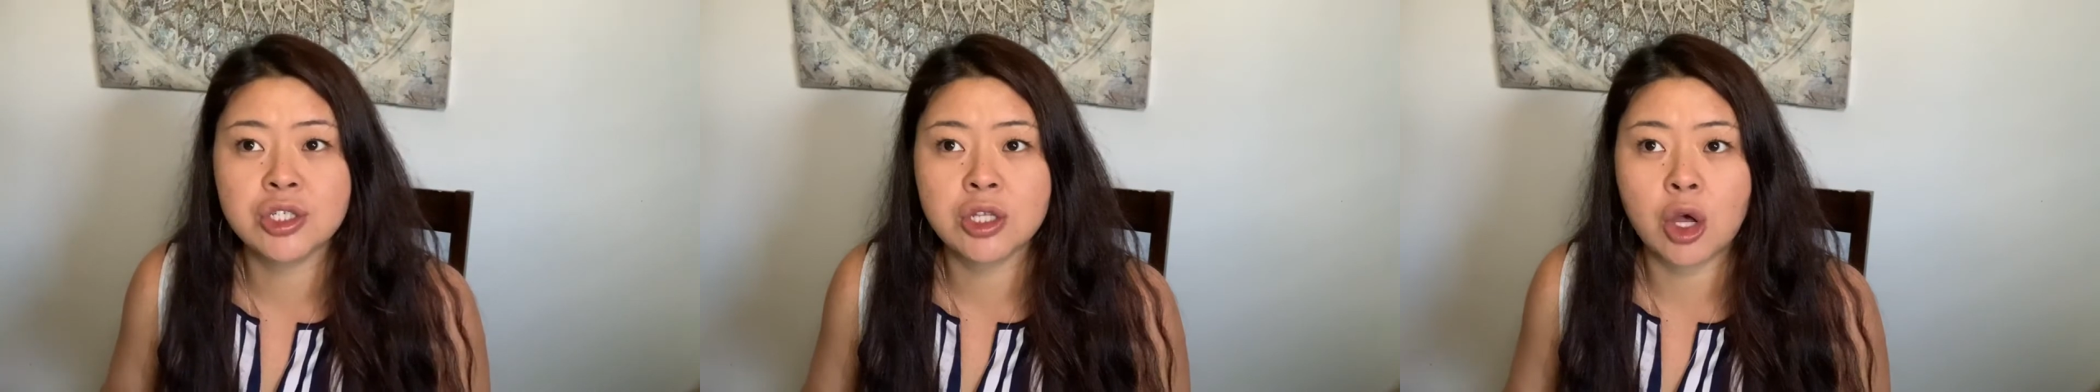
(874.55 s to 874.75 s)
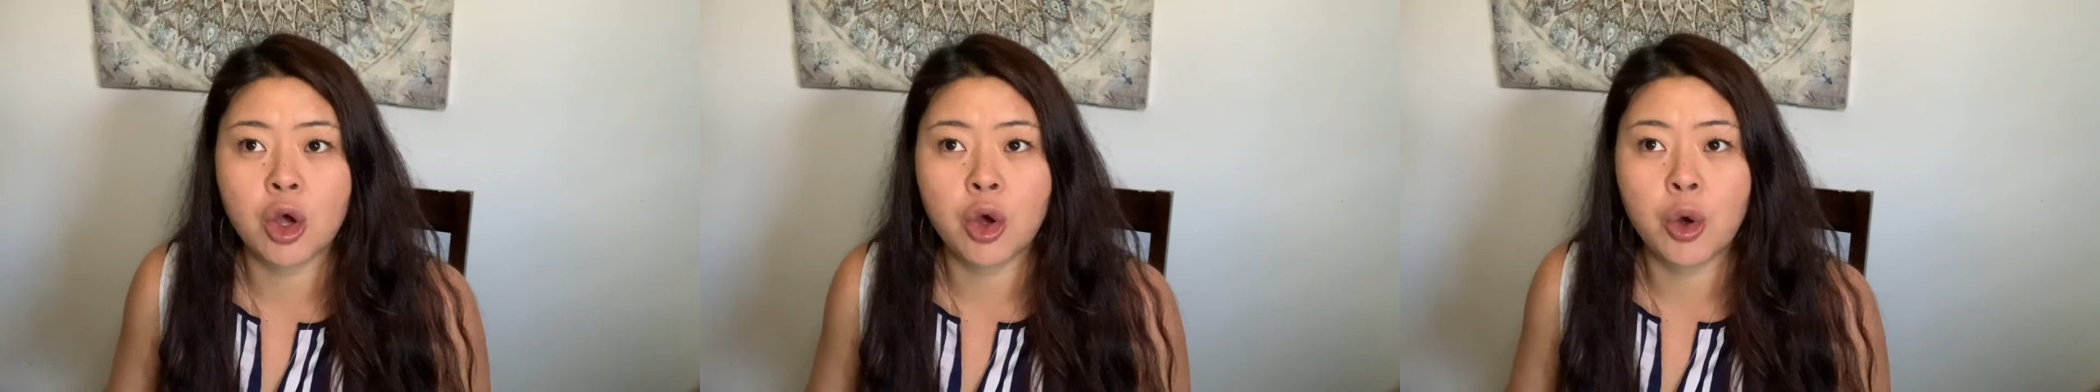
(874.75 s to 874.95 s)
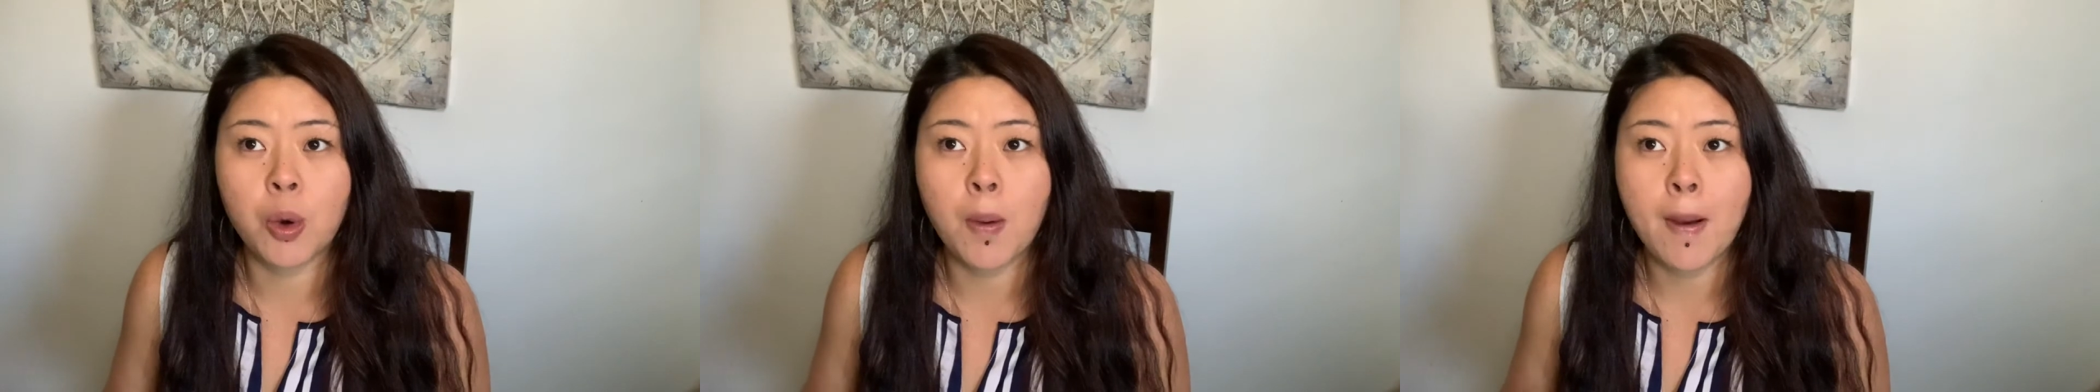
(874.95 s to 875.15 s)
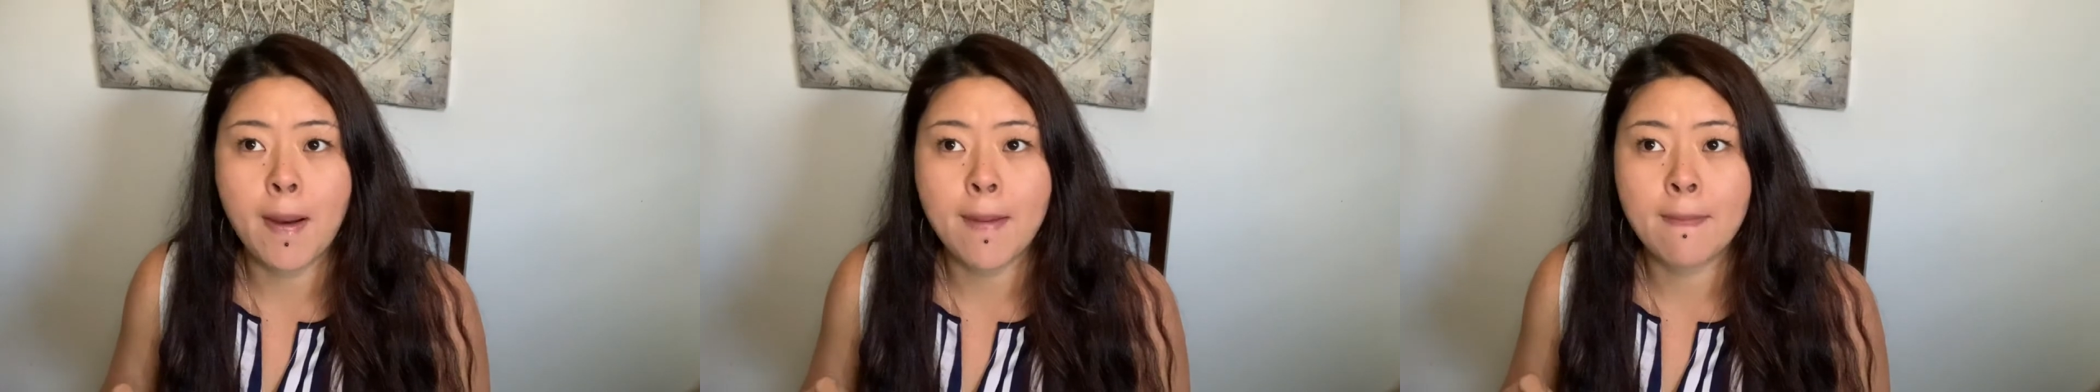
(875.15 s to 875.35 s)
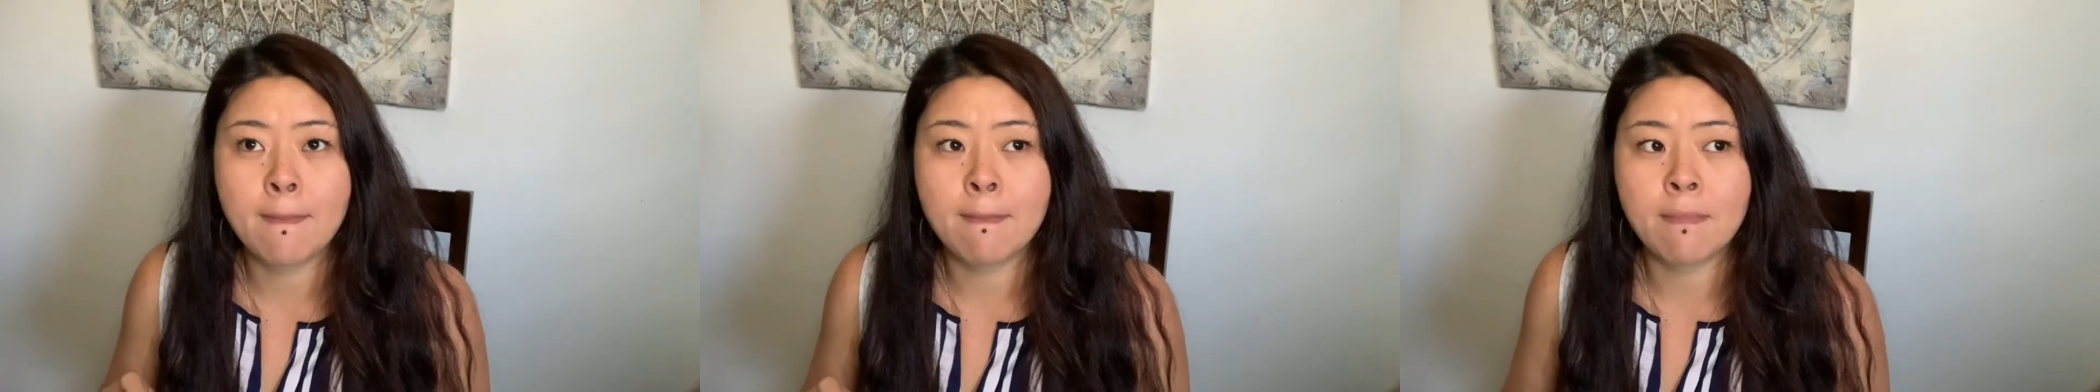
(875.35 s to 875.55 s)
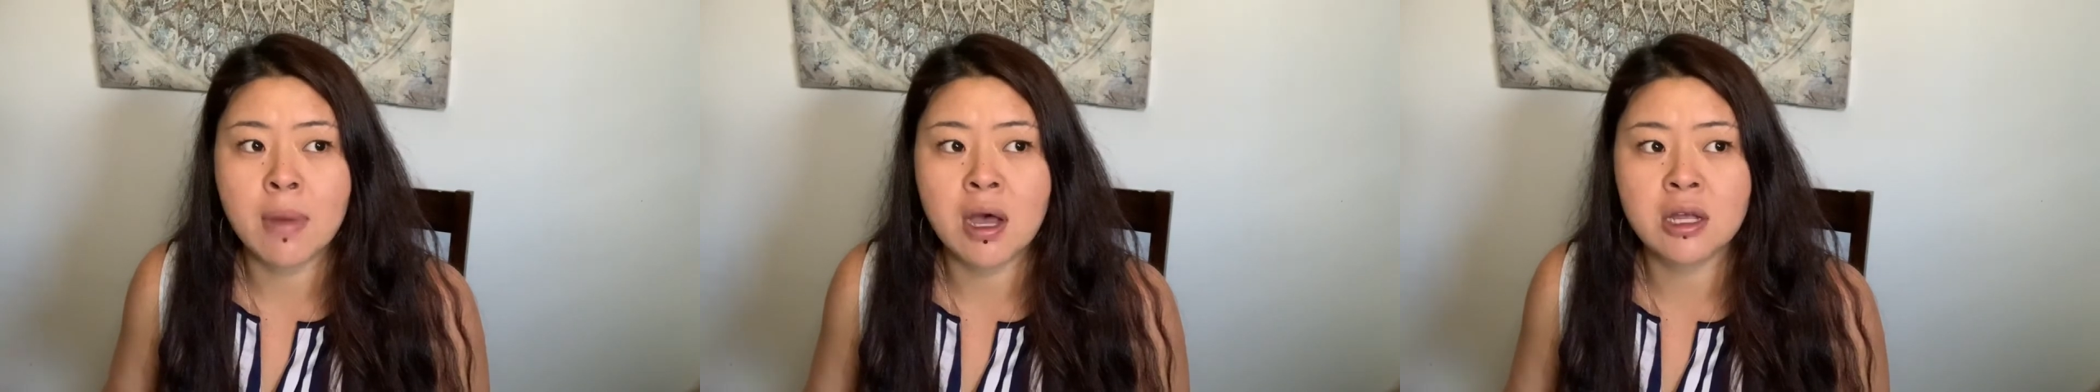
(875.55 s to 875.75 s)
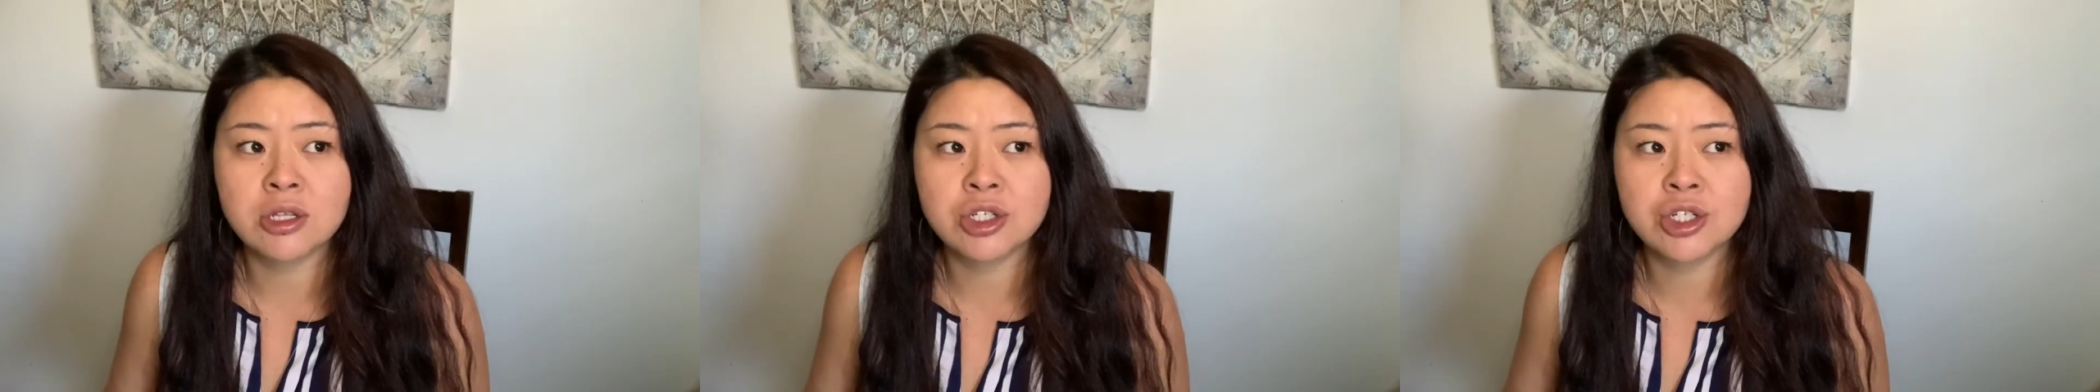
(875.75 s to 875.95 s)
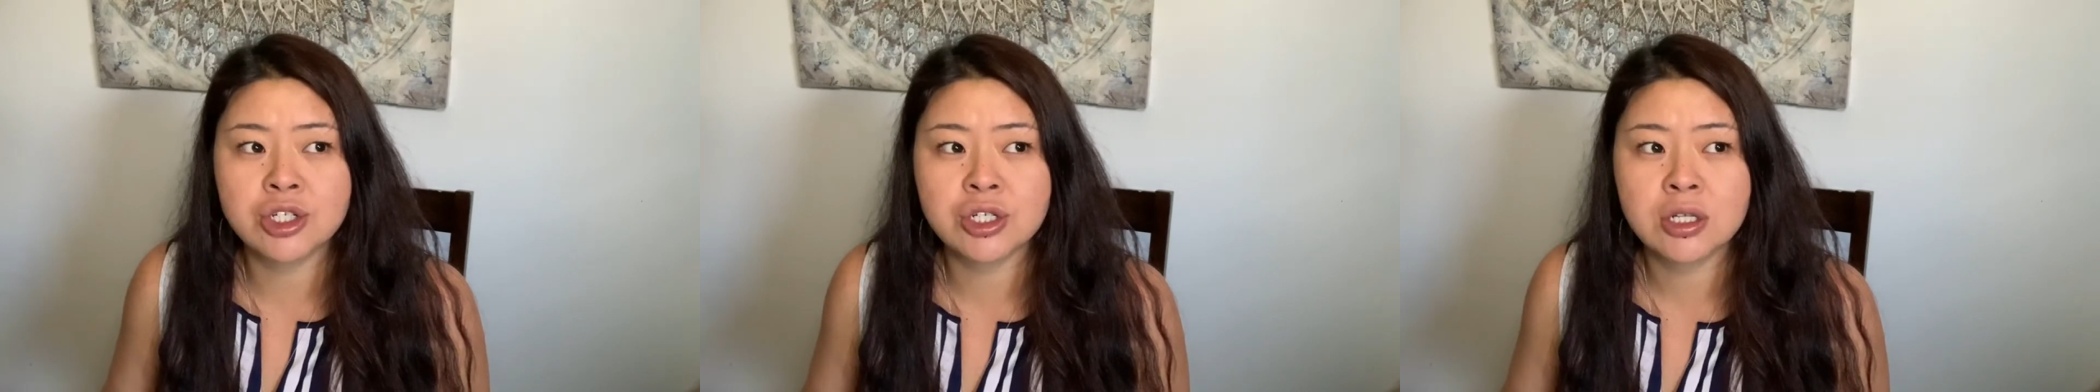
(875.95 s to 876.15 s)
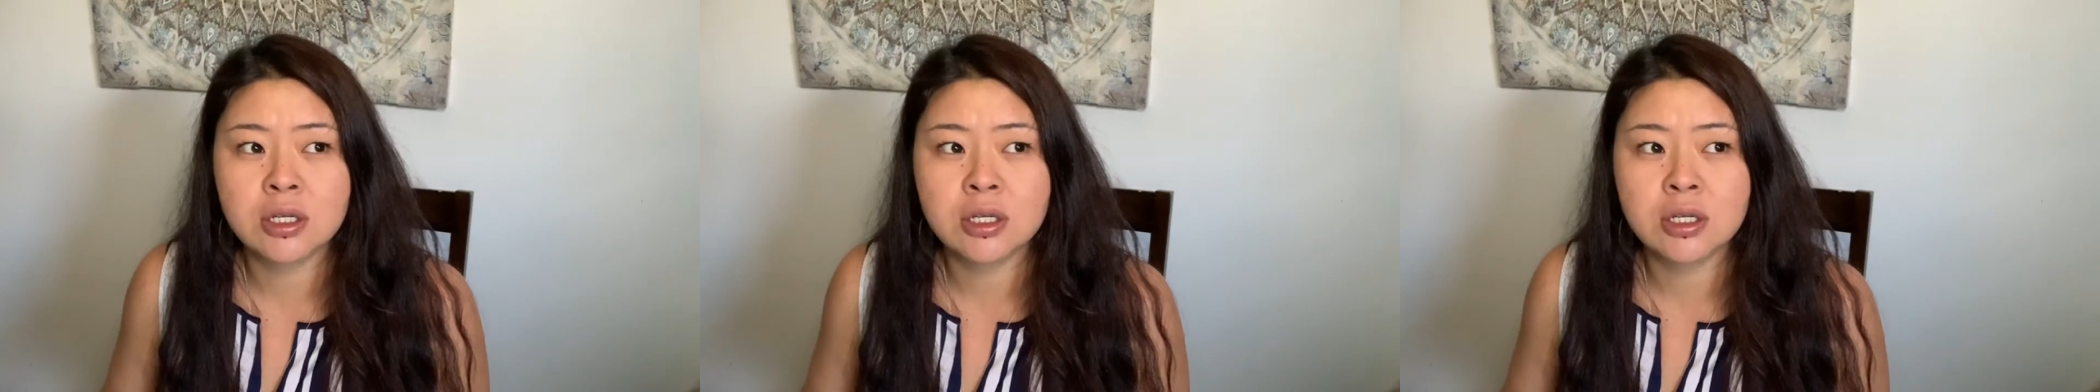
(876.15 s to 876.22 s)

so much